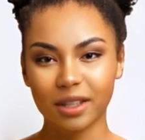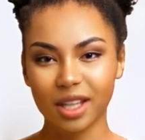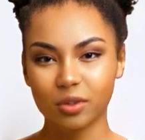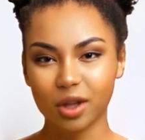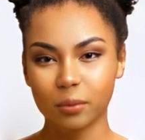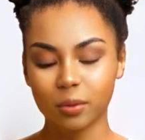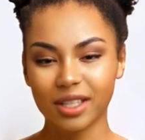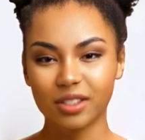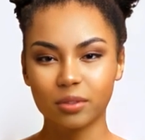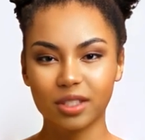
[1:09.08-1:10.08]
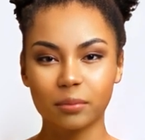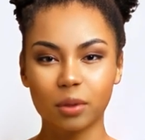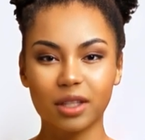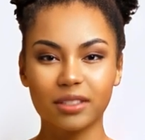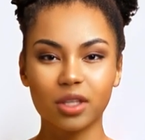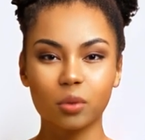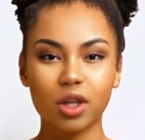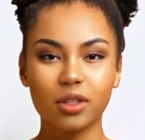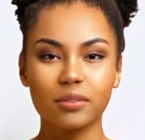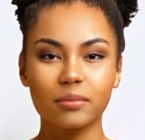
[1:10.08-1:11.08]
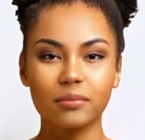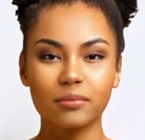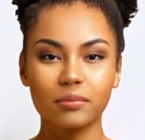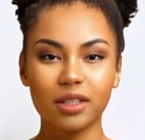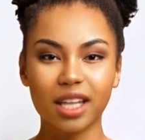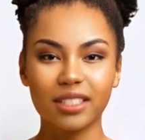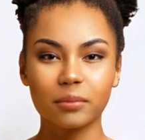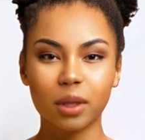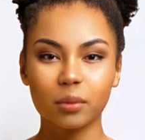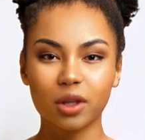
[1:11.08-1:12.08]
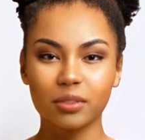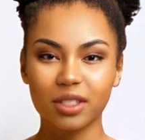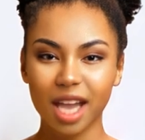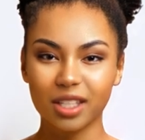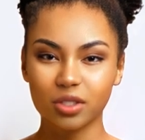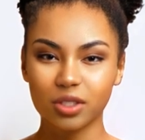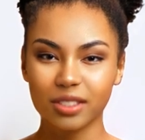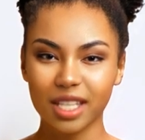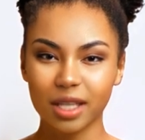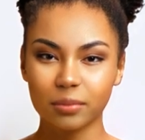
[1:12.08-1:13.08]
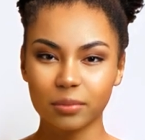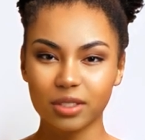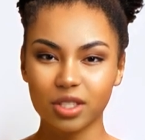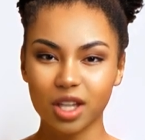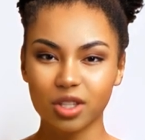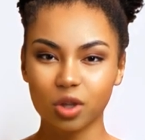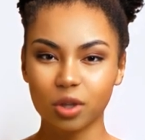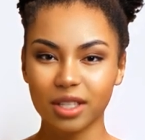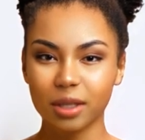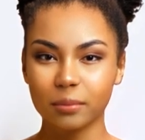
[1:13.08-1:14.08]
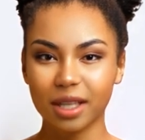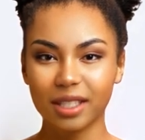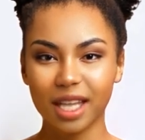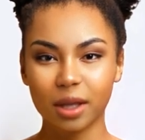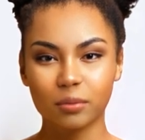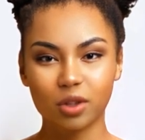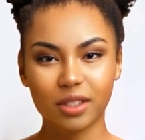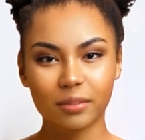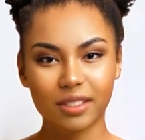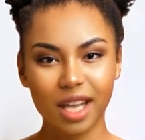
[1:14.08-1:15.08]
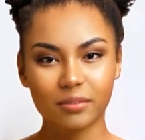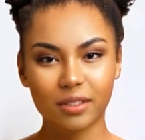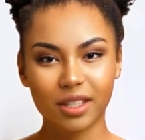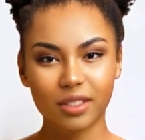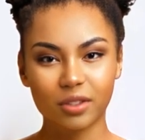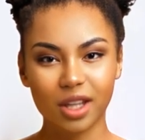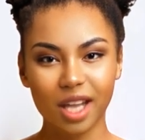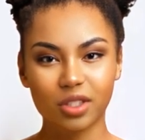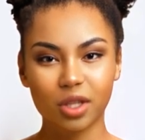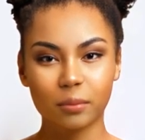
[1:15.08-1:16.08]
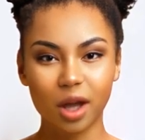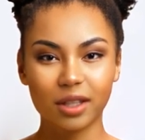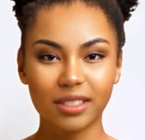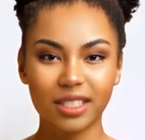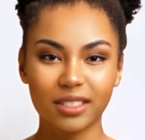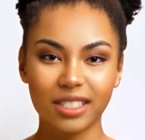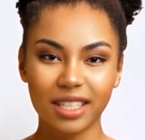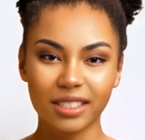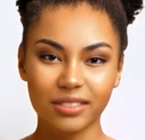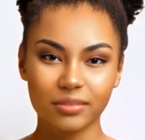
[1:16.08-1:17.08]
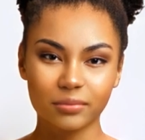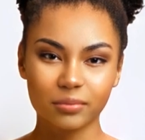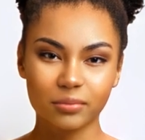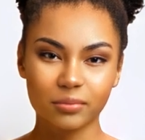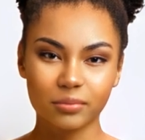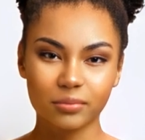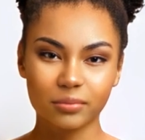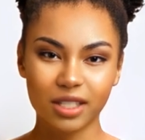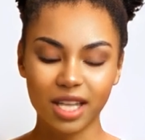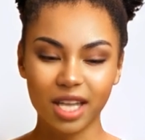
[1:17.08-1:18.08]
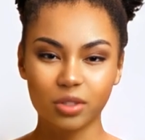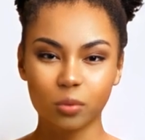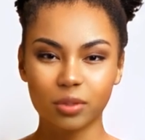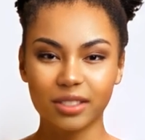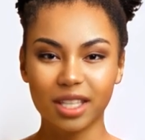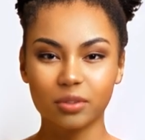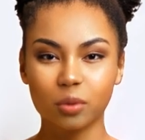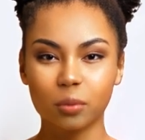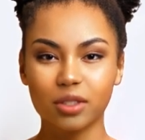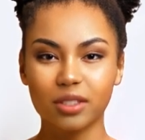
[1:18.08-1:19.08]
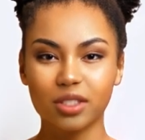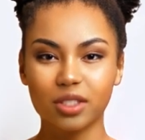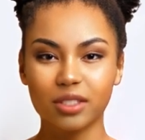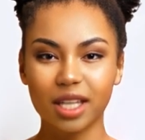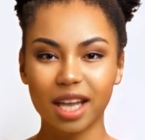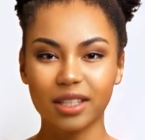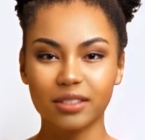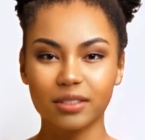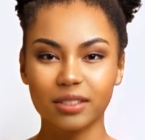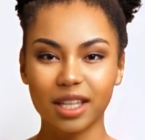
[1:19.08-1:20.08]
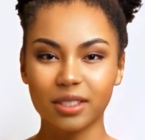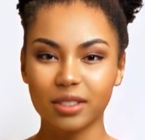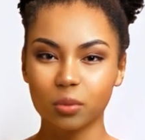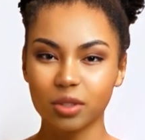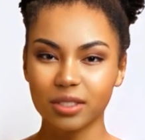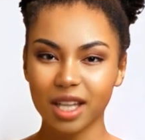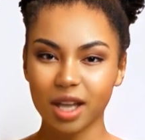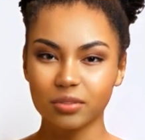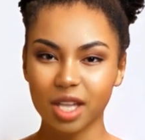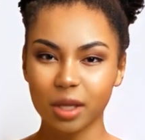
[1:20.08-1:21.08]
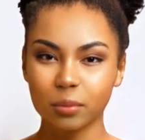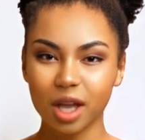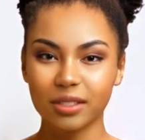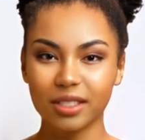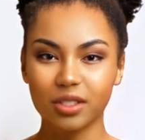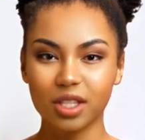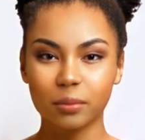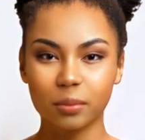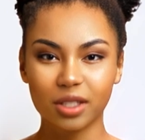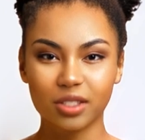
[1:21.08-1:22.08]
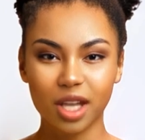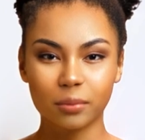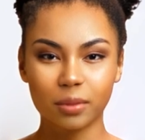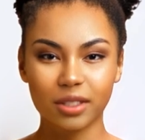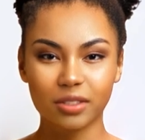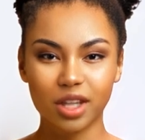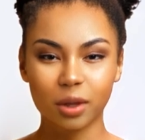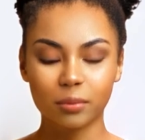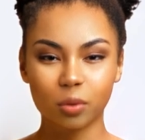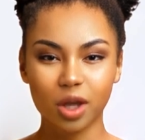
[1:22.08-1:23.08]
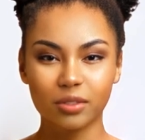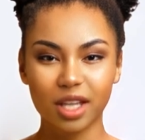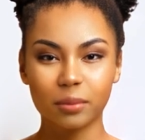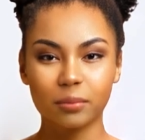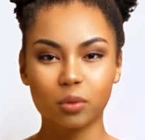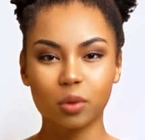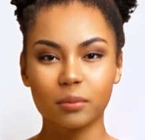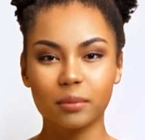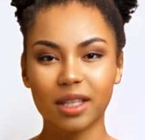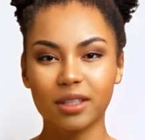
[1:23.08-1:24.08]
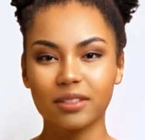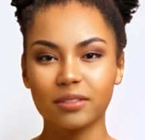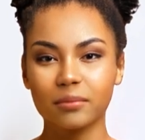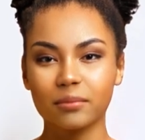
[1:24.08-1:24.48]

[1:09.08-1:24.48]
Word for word: A trailblazer in the boxing world. As a member of the national team, John quickly made a name for himself in the international boxing scene. He has won several prestigious titles, including the African Boxing Championship and the Commonwealth Games gold medal.